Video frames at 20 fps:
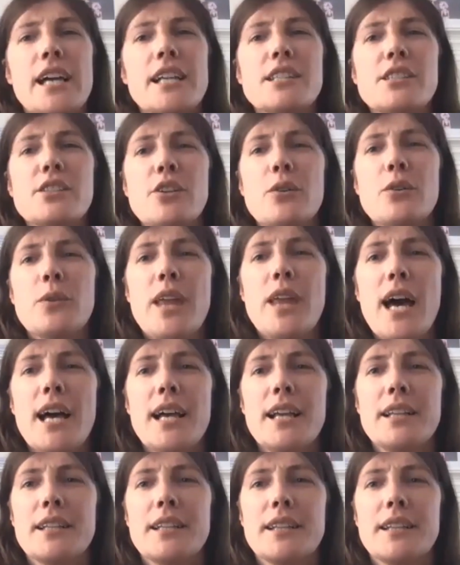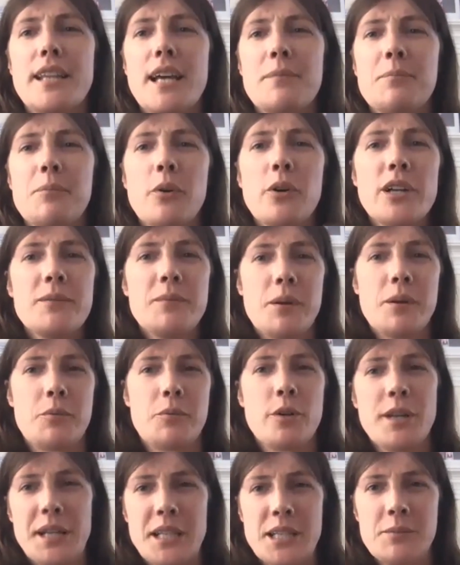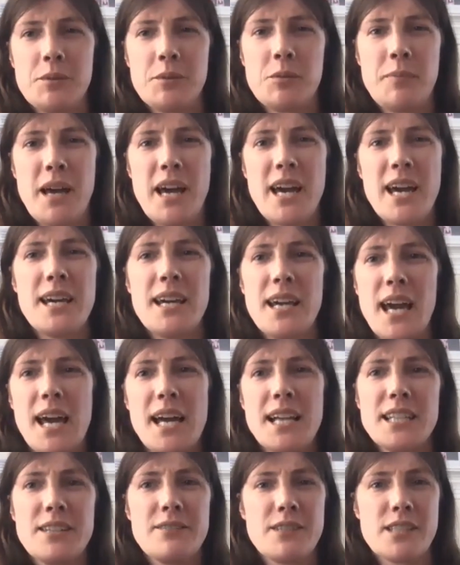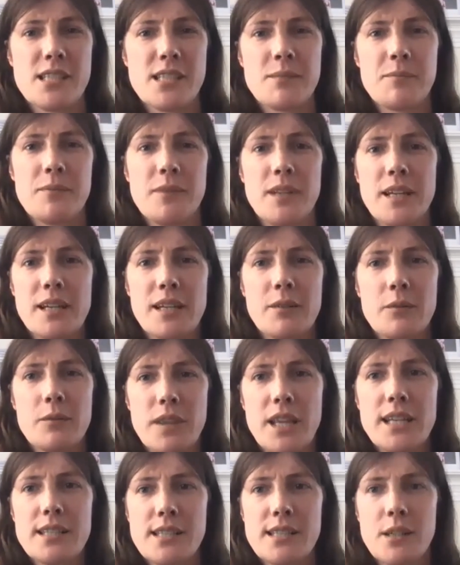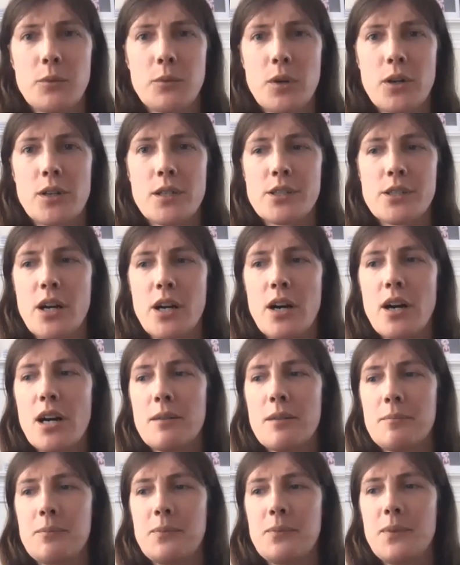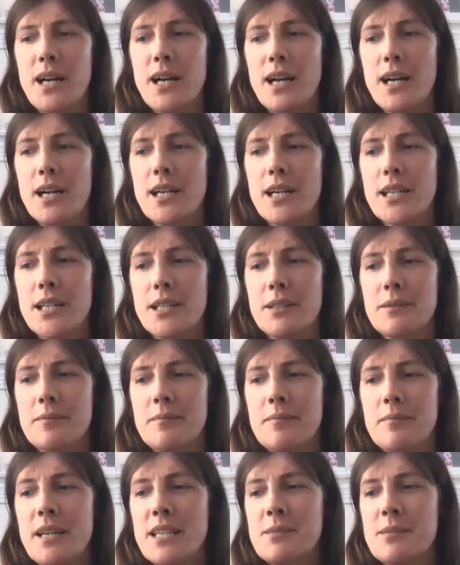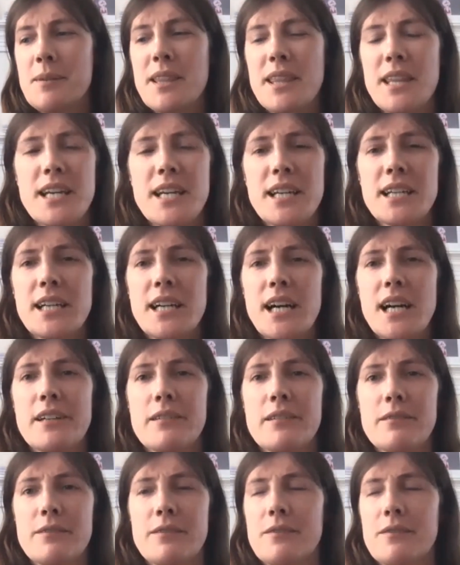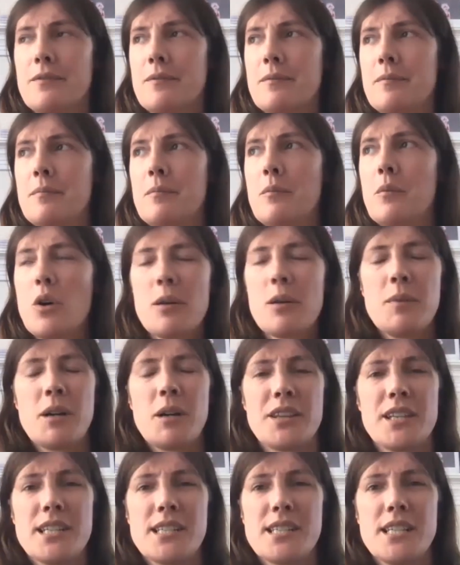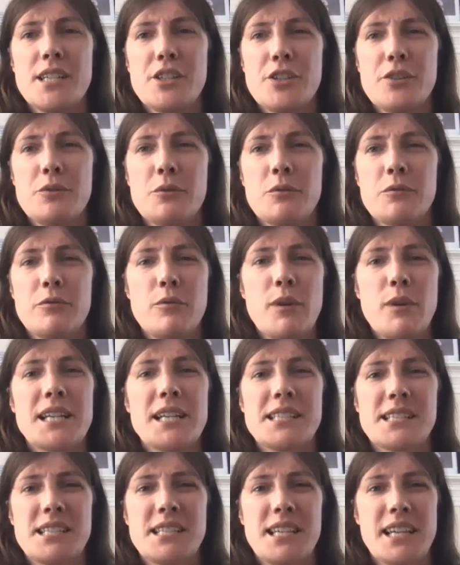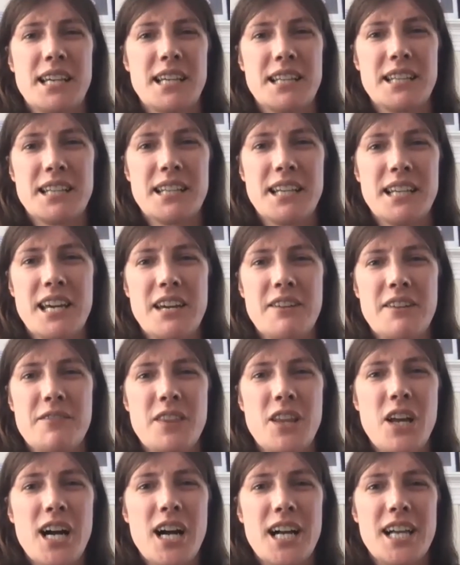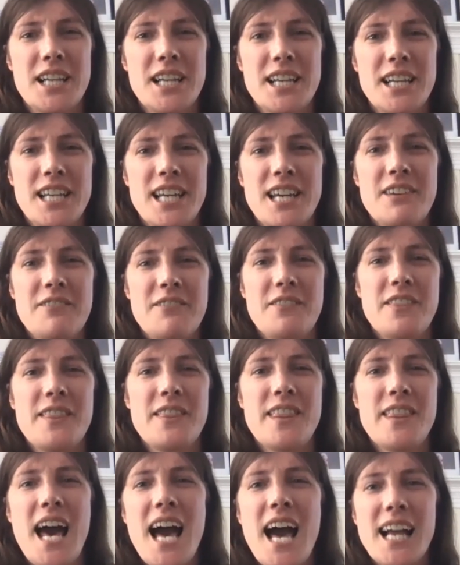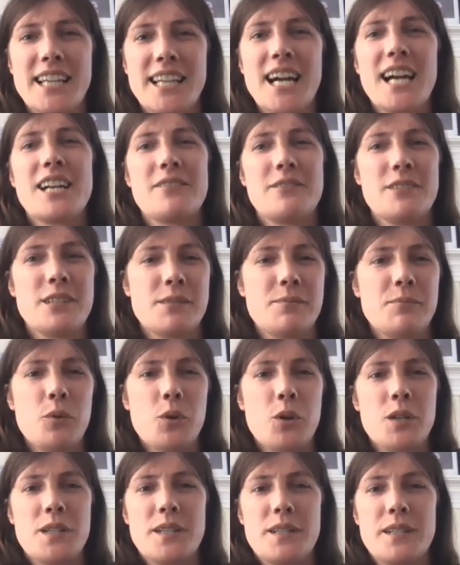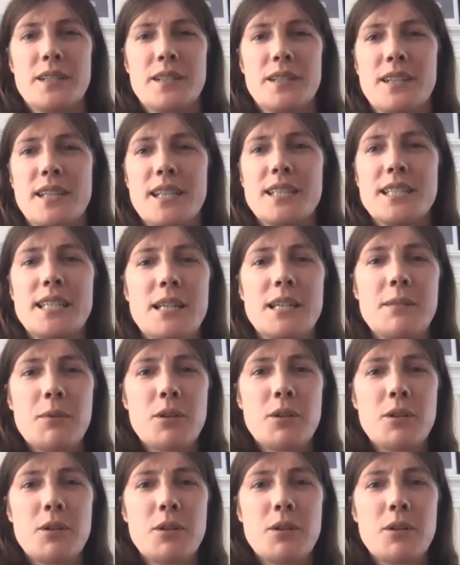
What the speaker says: And so that point about predictable pay and even some things like workers' comp makes me think kind of more about this issue of risk. And if that kind of is more the deeper